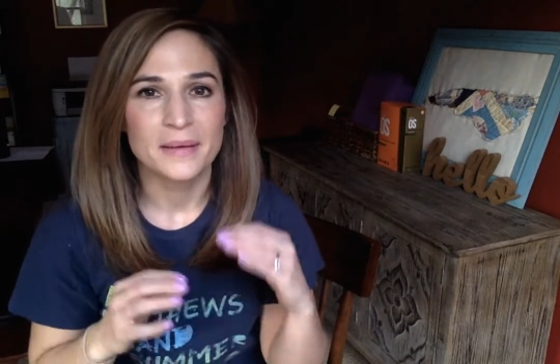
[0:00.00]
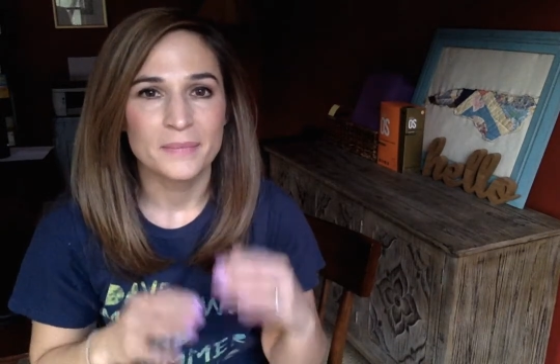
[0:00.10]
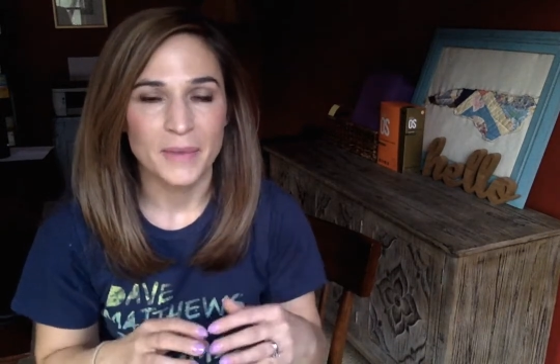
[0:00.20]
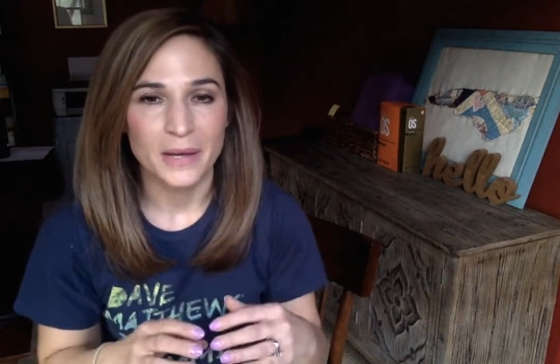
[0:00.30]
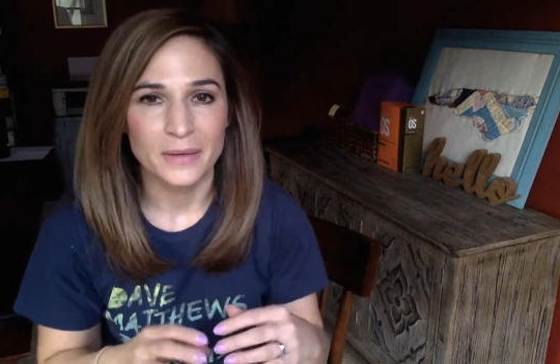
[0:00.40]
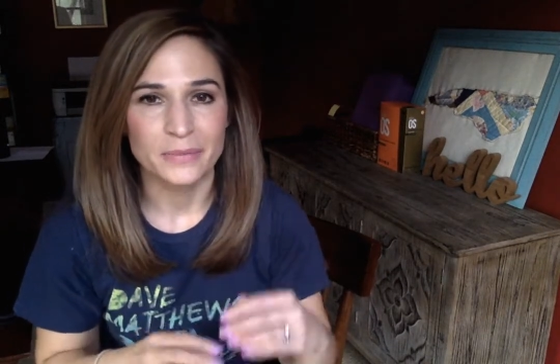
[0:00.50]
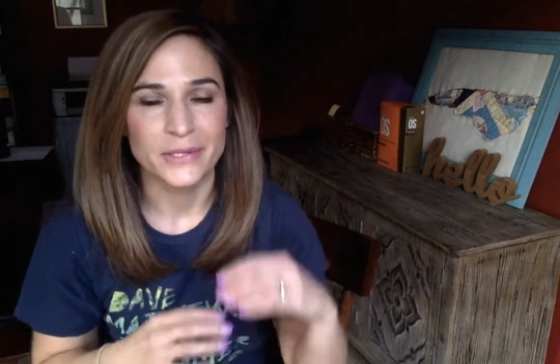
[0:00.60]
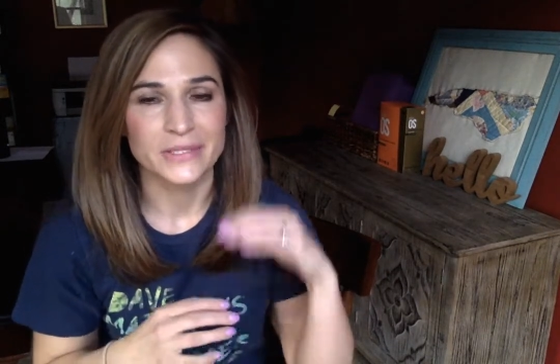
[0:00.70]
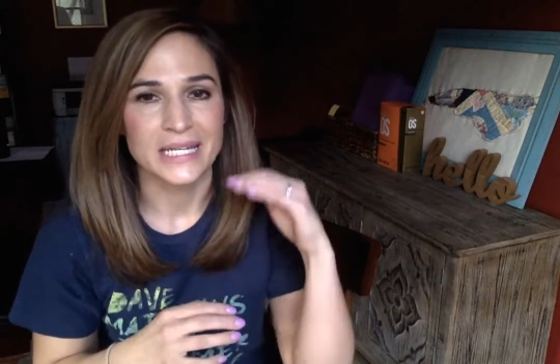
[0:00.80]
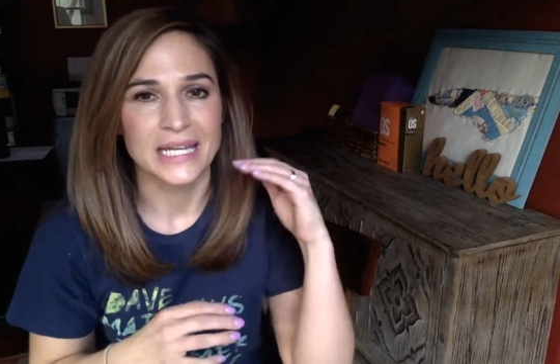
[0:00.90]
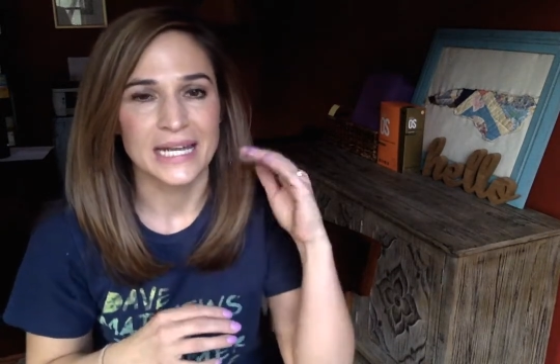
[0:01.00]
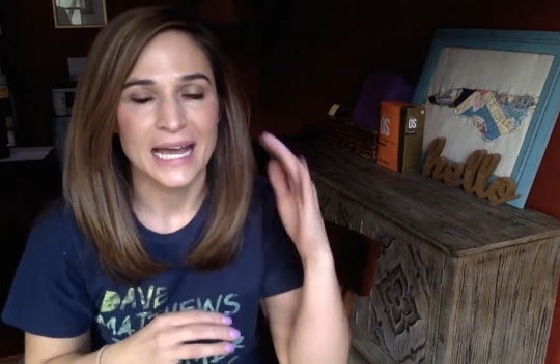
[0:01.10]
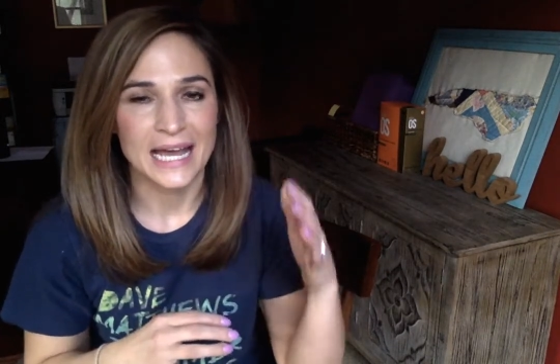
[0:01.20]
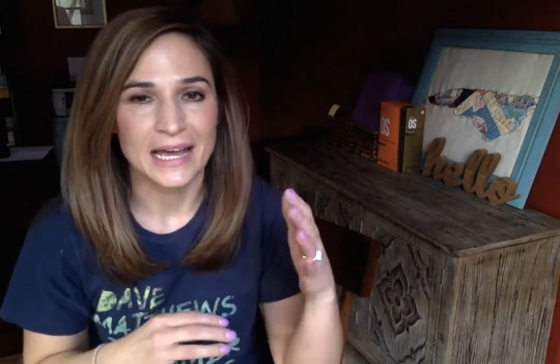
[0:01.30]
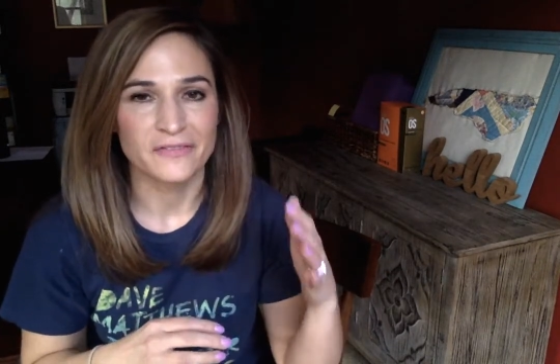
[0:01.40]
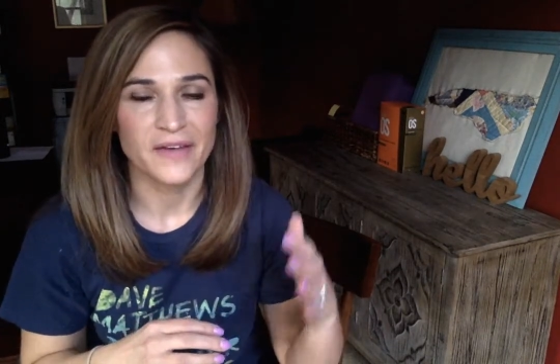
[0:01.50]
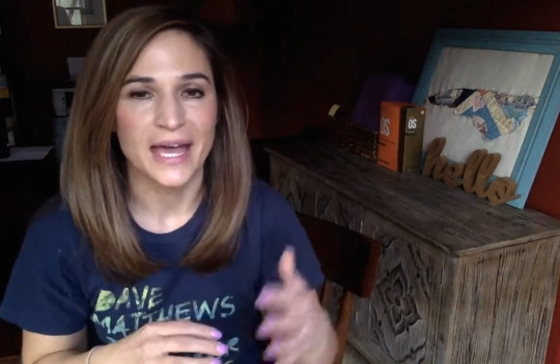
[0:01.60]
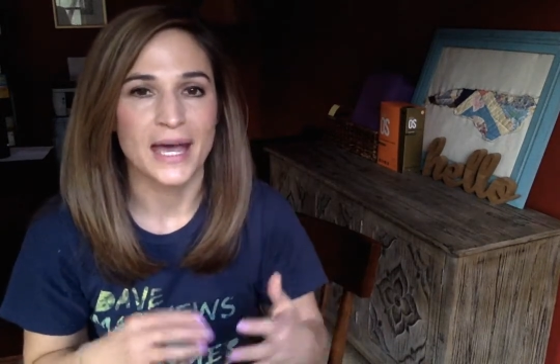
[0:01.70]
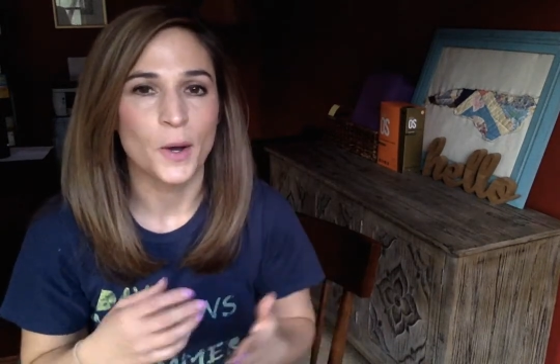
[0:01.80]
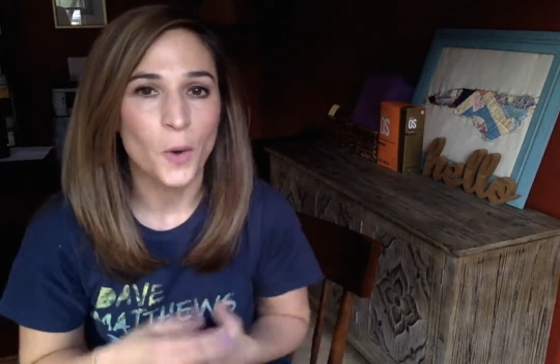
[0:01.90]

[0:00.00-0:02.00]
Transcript: moderate protein, high fat,